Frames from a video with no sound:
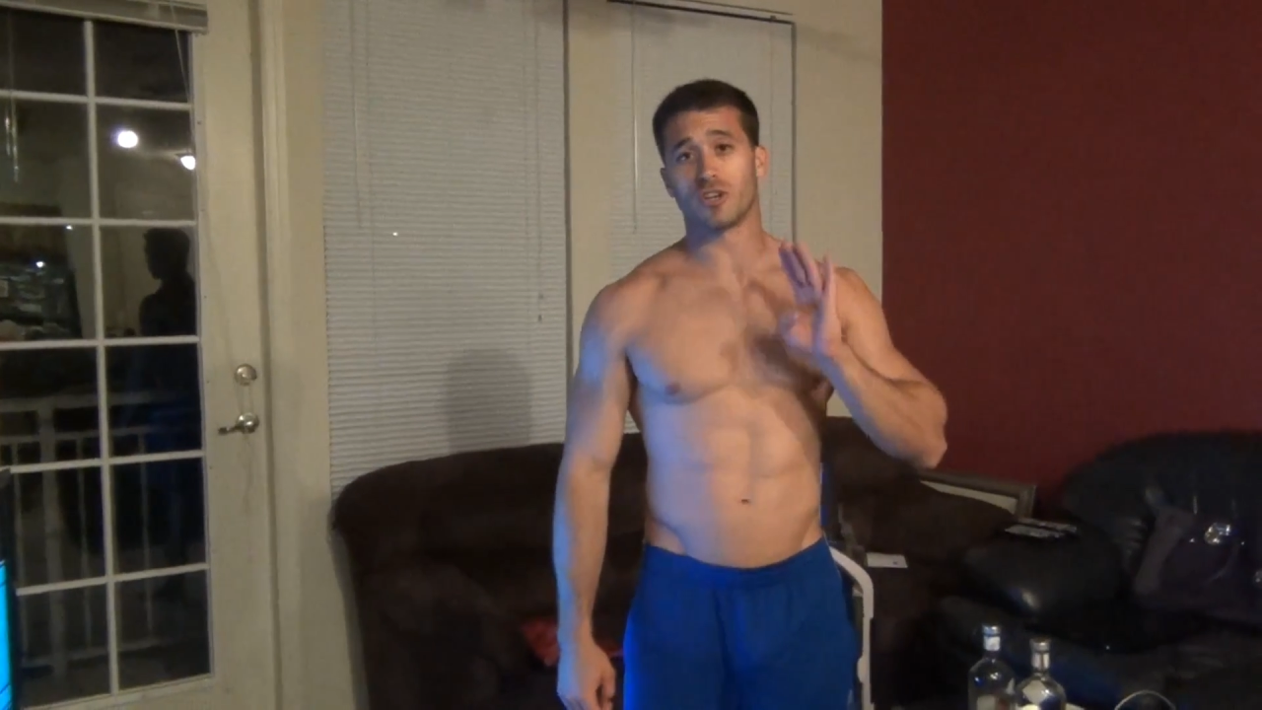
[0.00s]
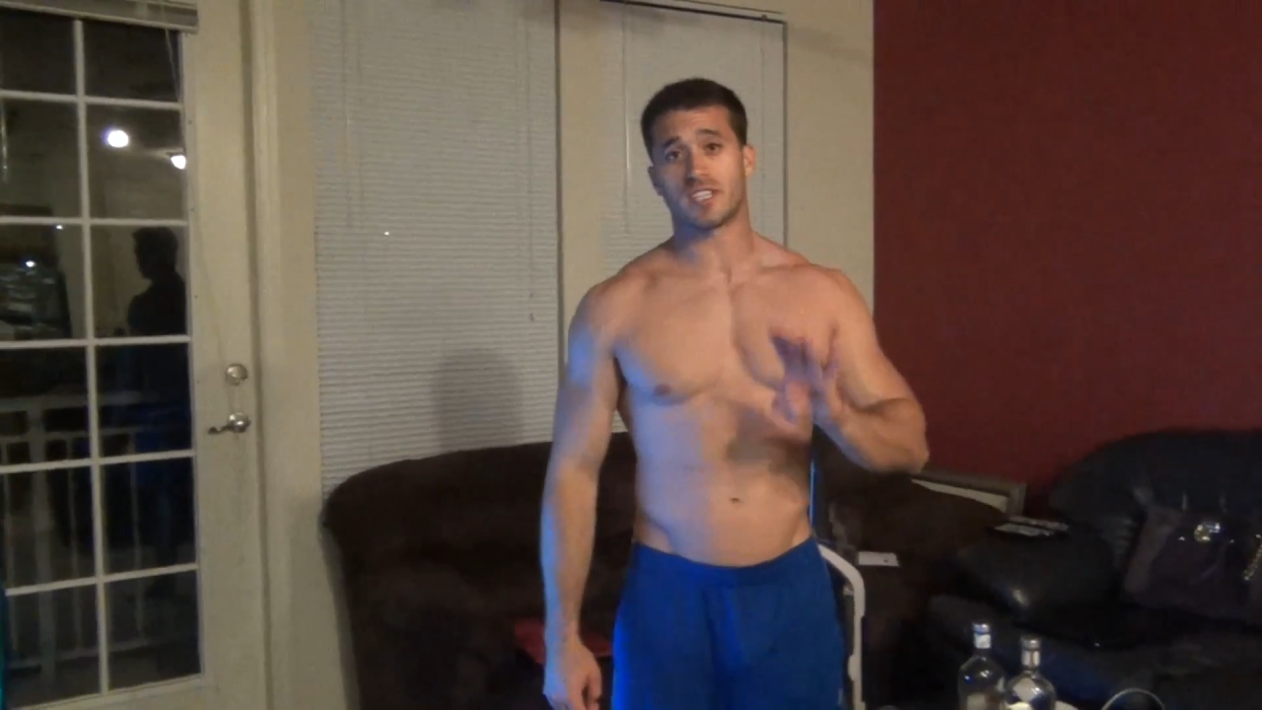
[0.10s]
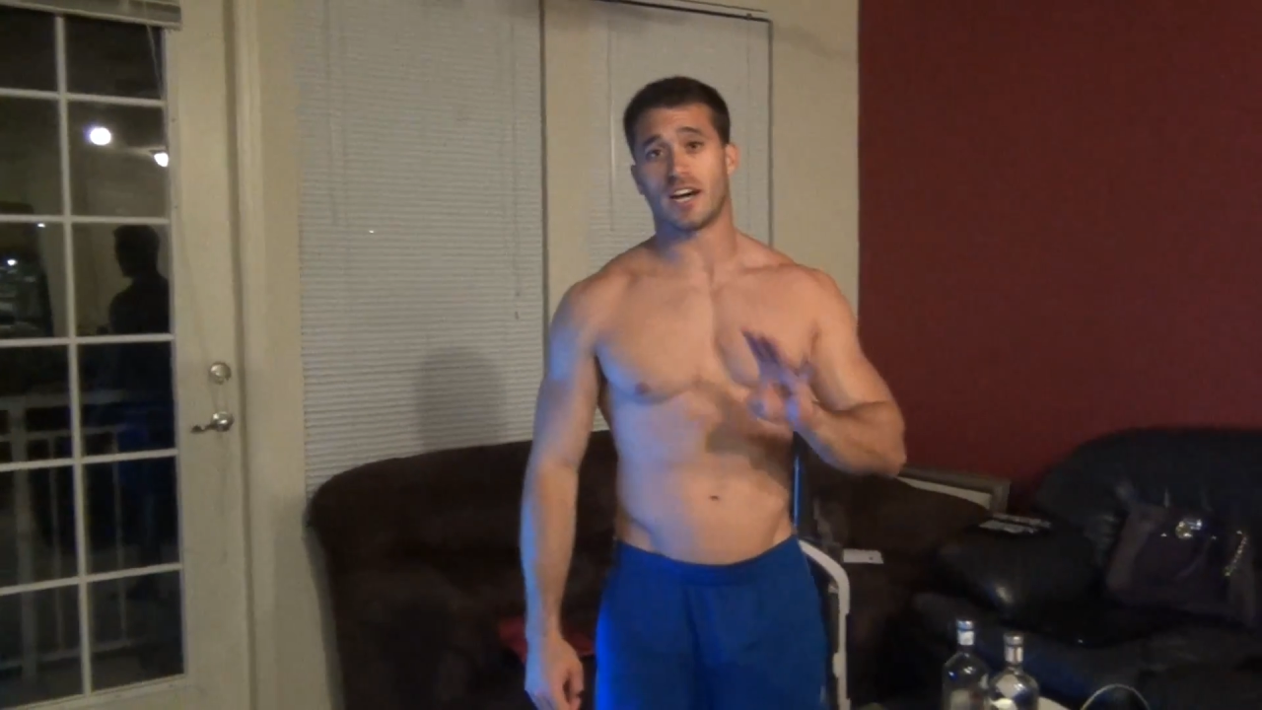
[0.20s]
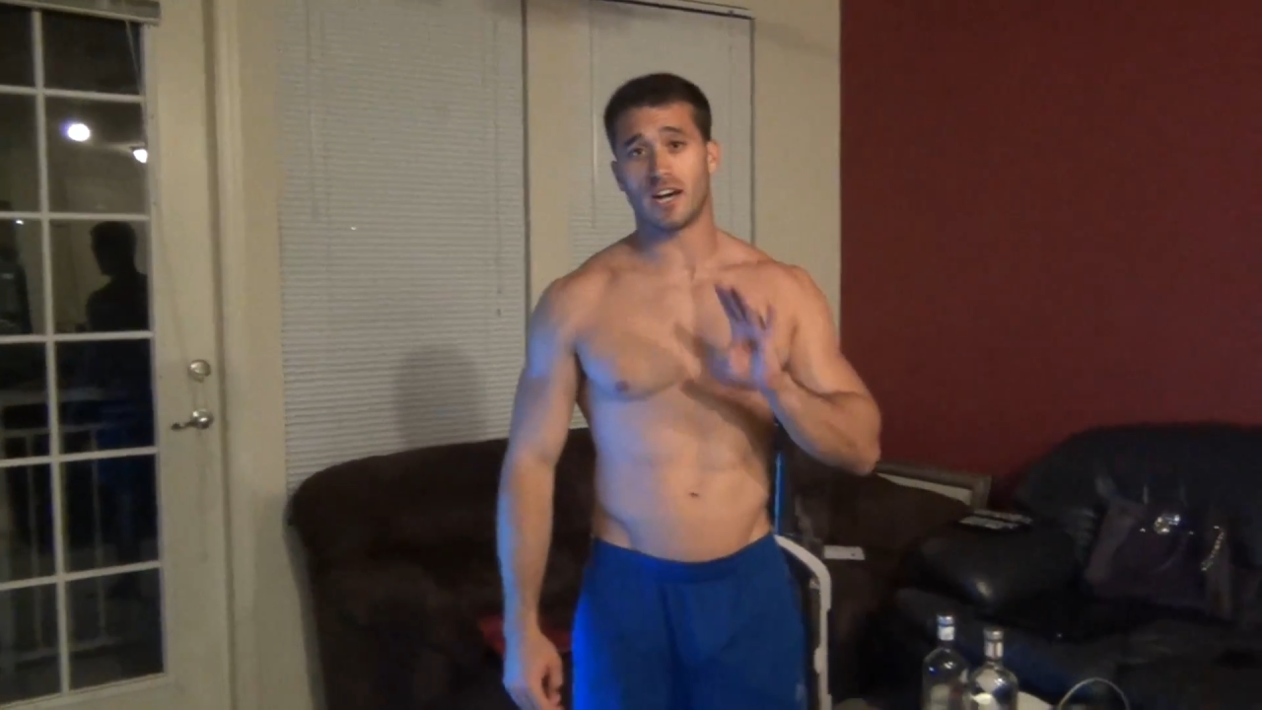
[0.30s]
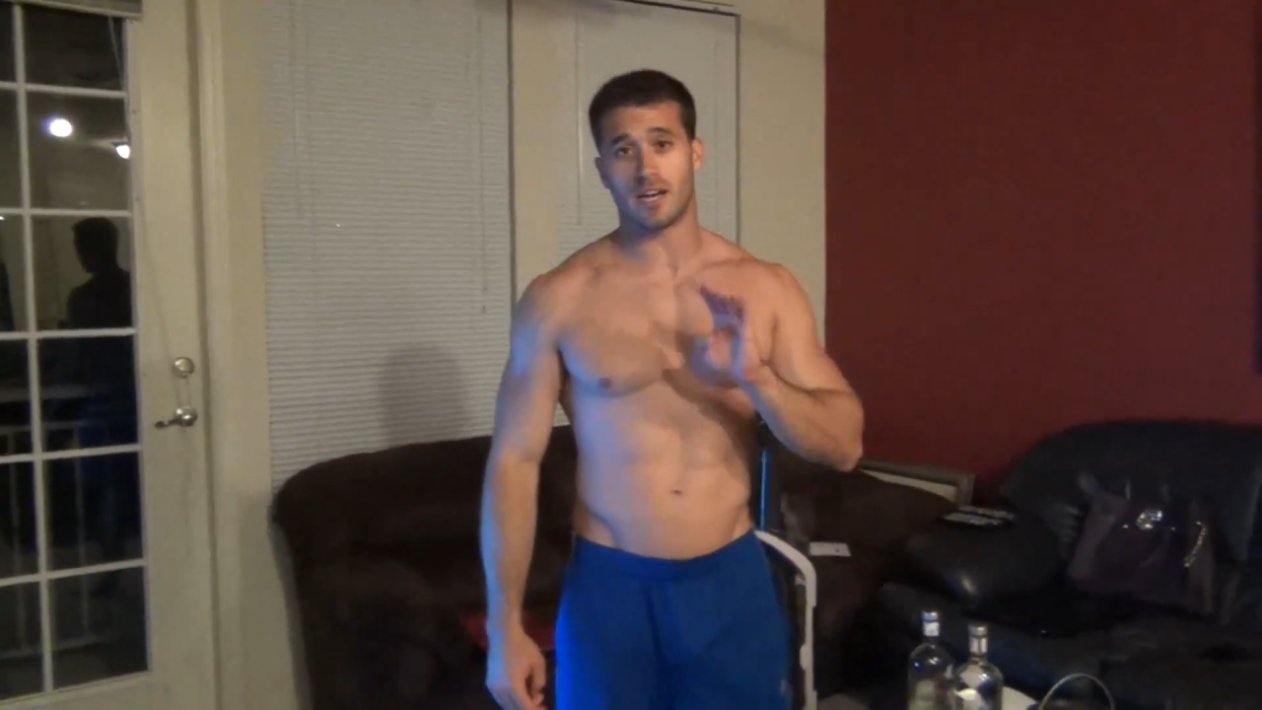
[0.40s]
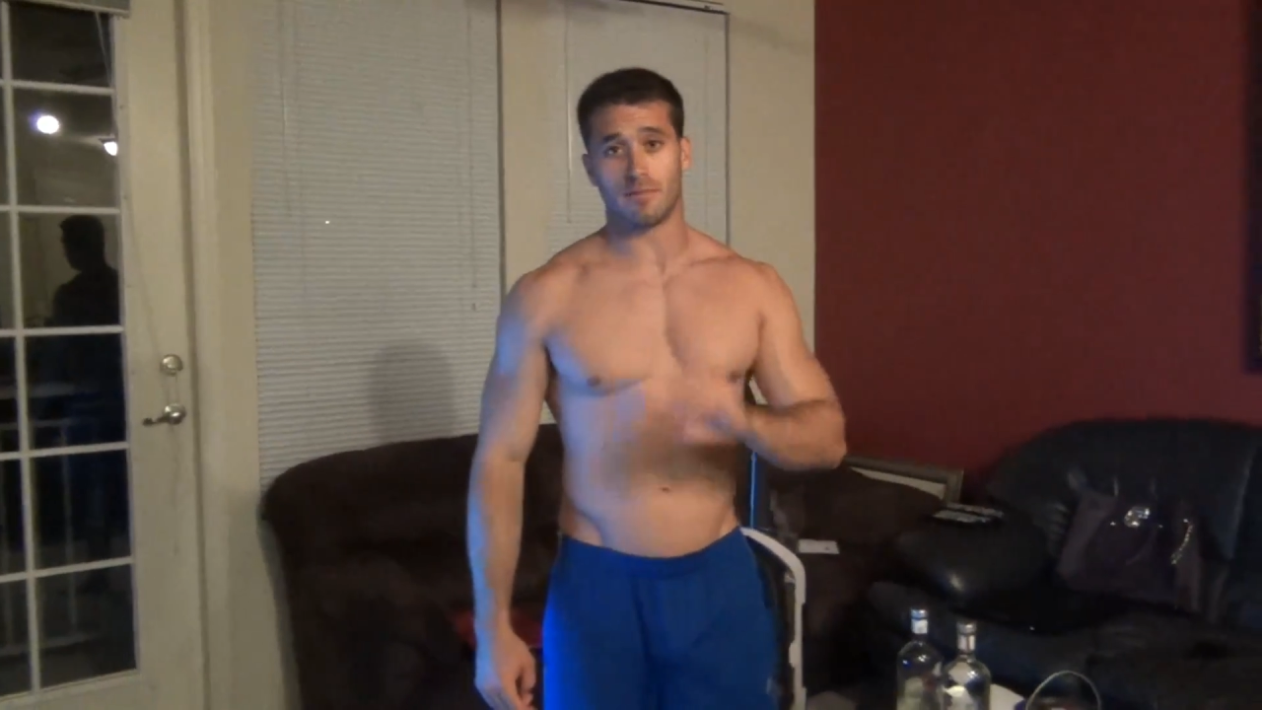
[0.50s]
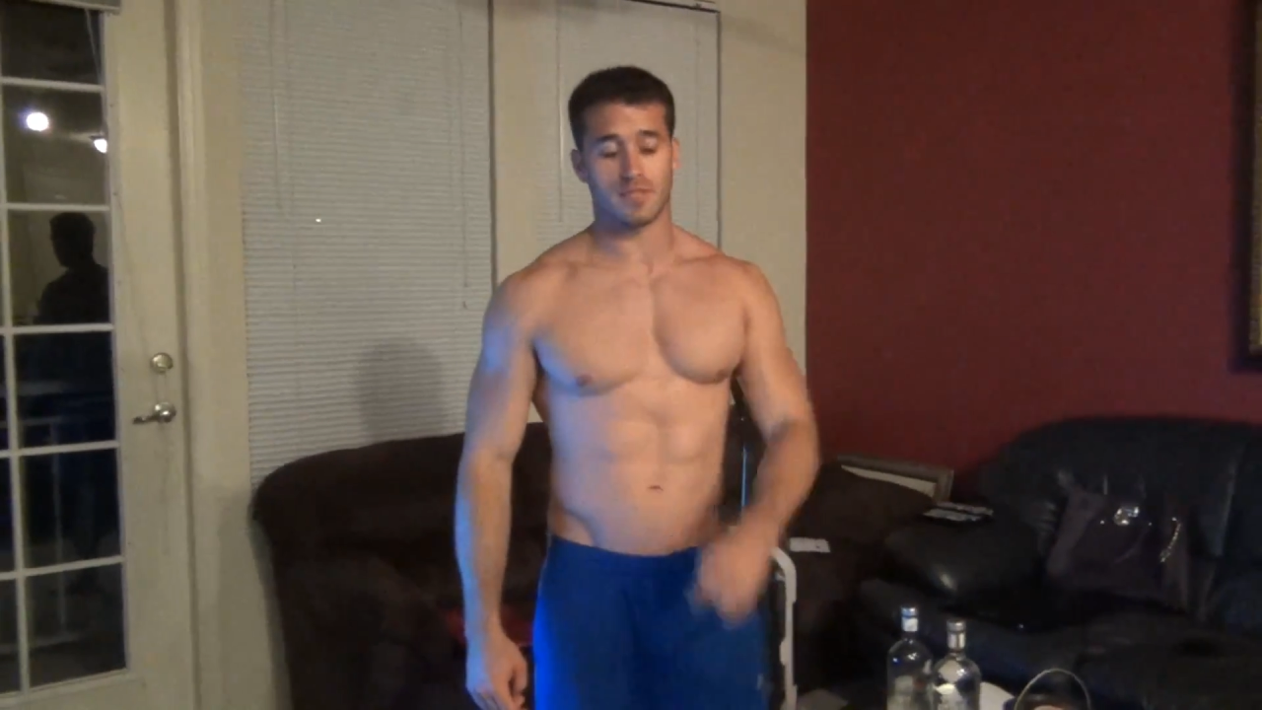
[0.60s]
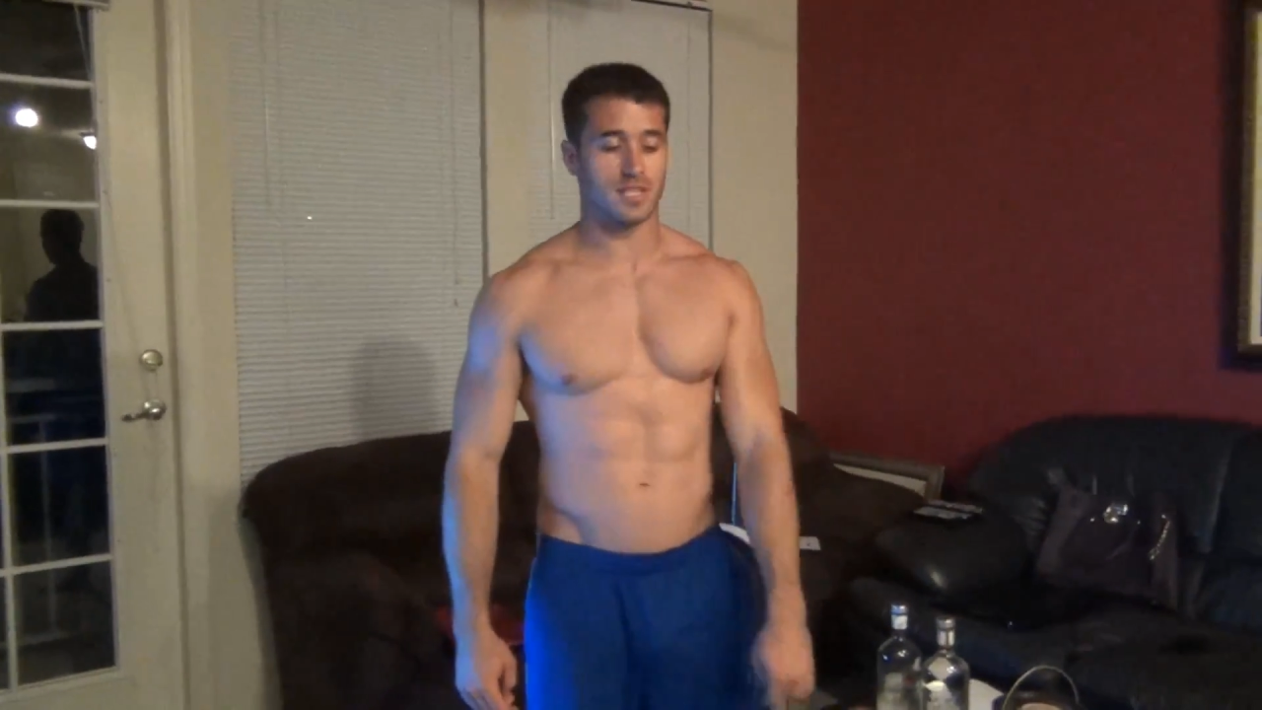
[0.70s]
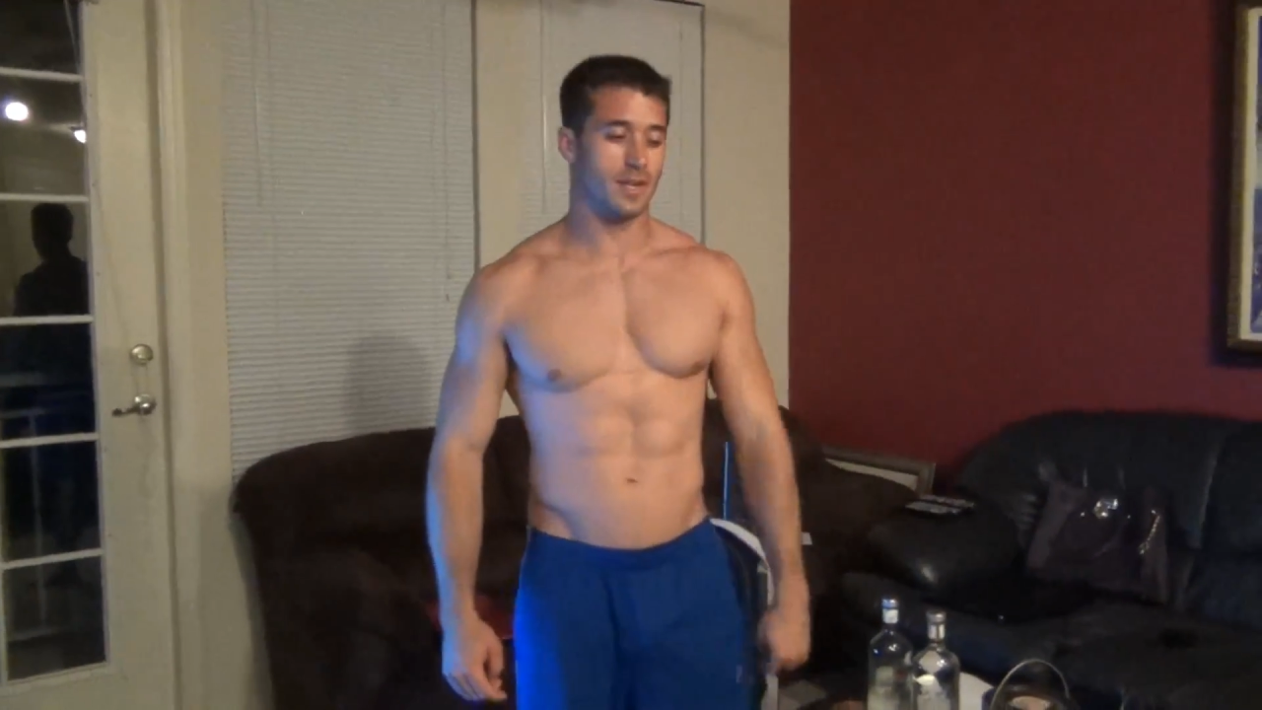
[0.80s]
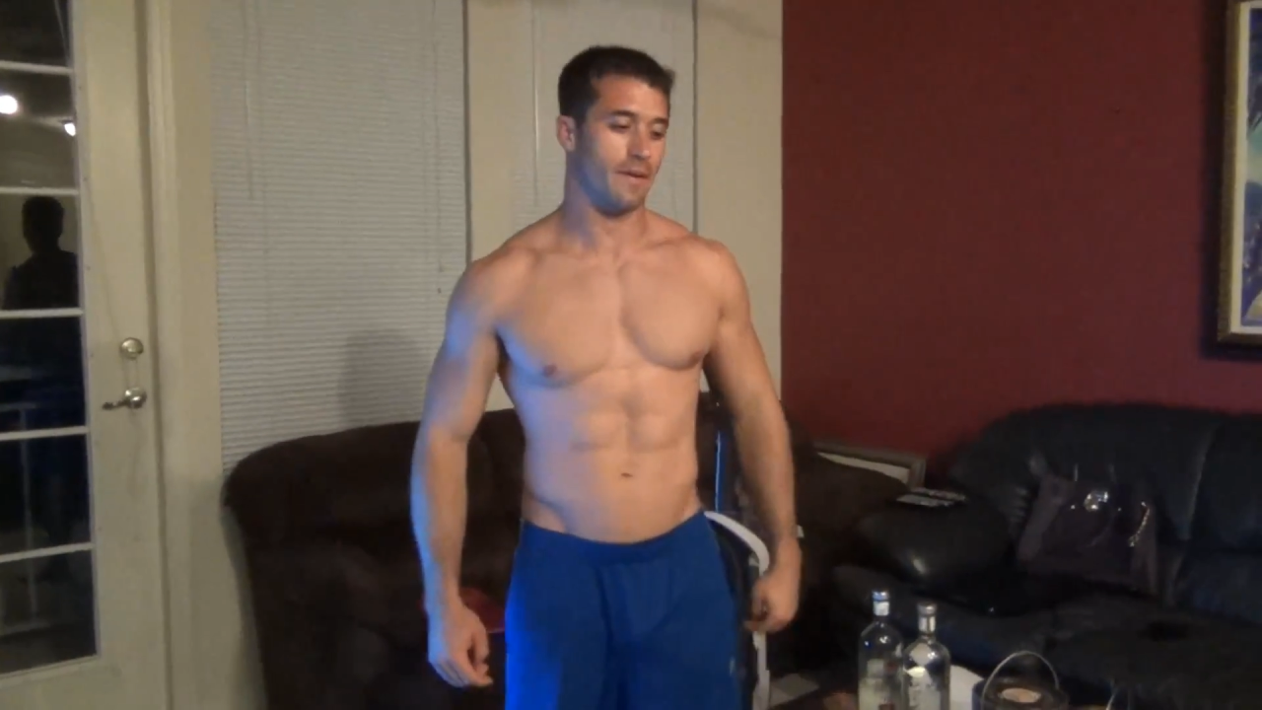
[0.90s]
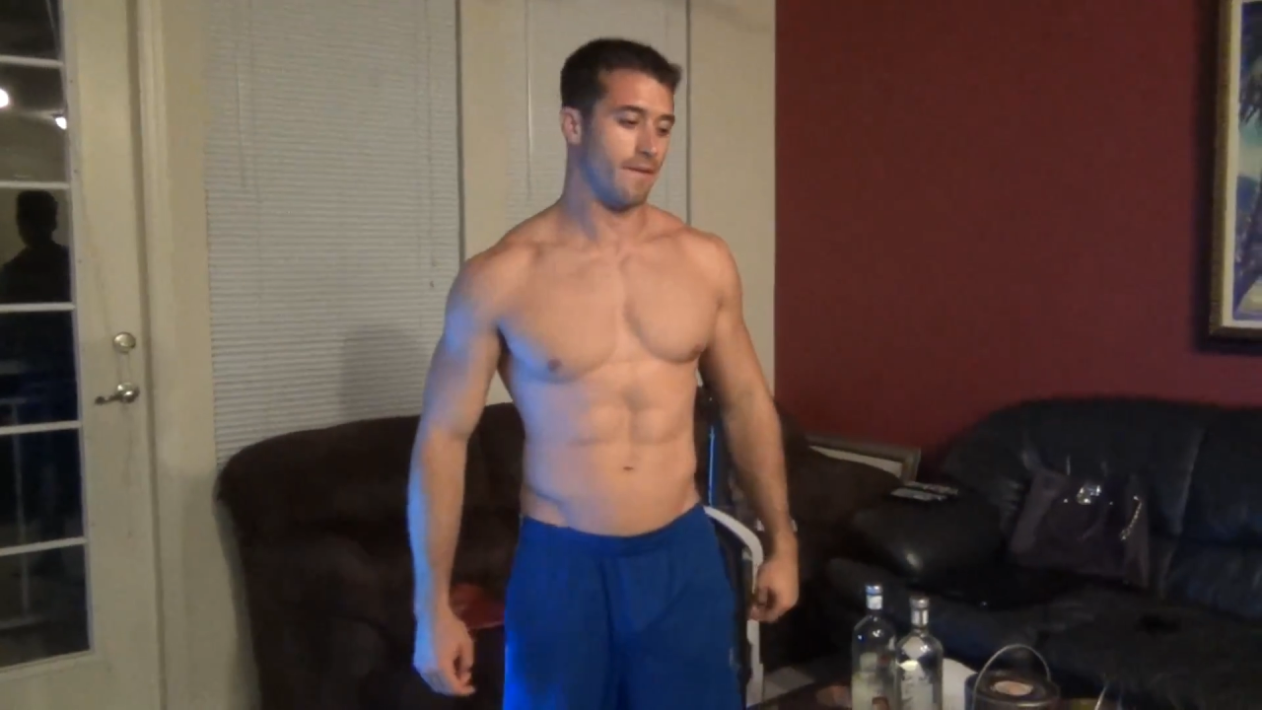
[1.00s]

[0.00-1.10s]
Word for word: times.